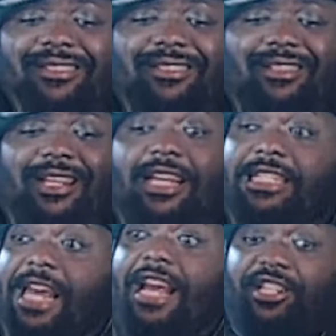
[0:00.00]

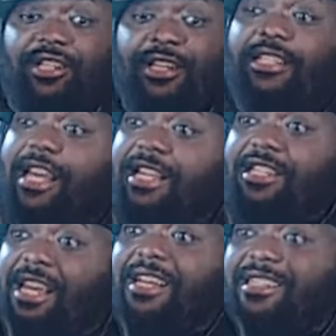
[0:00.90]

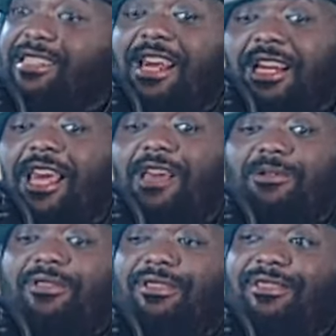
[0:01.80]
It's not a
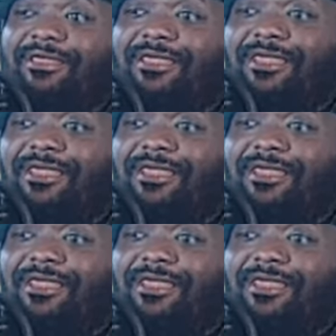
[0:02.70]
label.